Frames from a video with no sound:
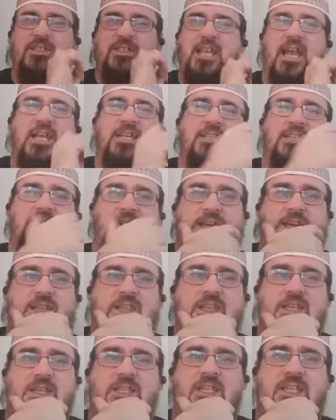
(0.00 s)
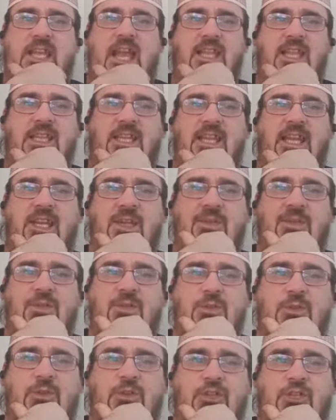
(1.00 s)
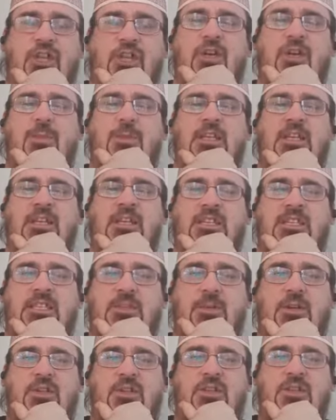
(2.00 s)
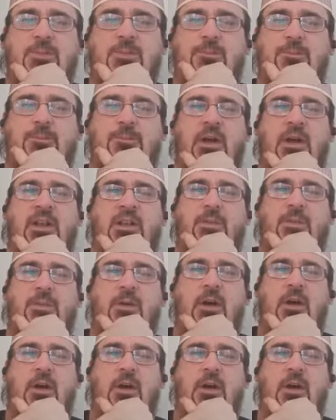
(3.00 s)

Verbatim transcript: dare say that Scandinavia or Germany is the most ben uh,